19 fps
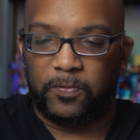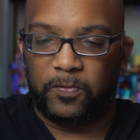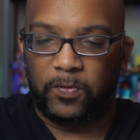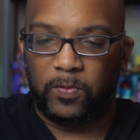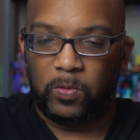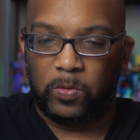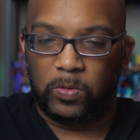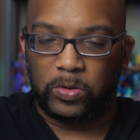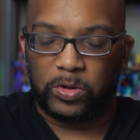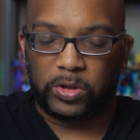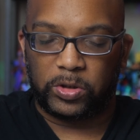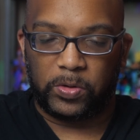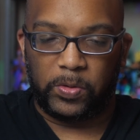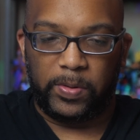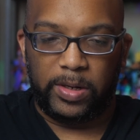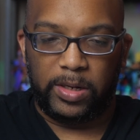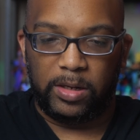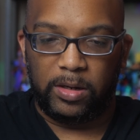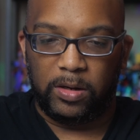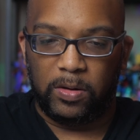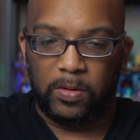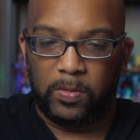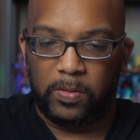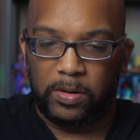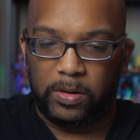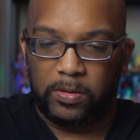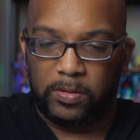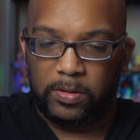full screen
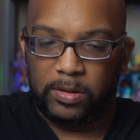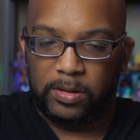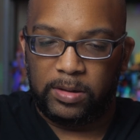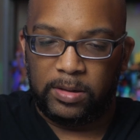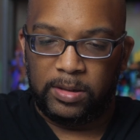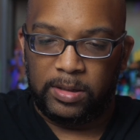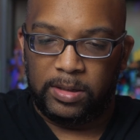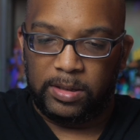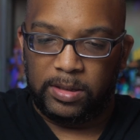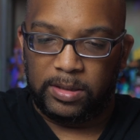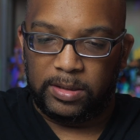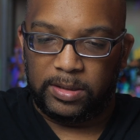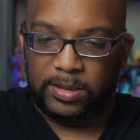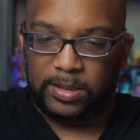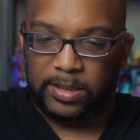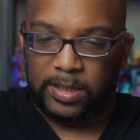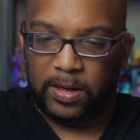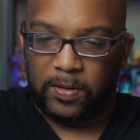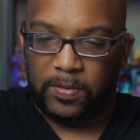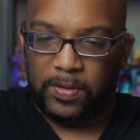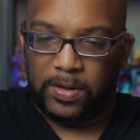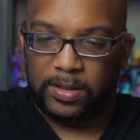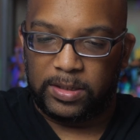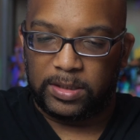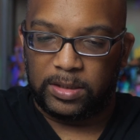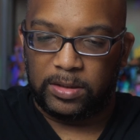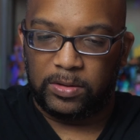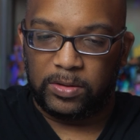going on, see how
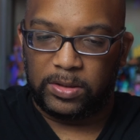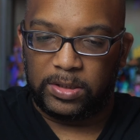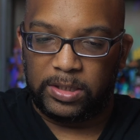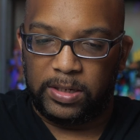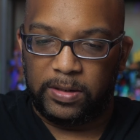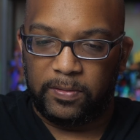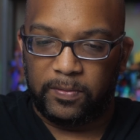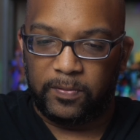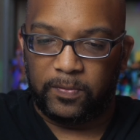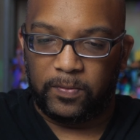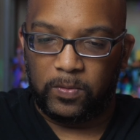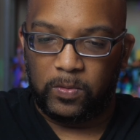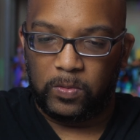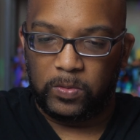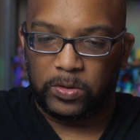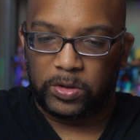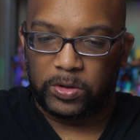this looks in full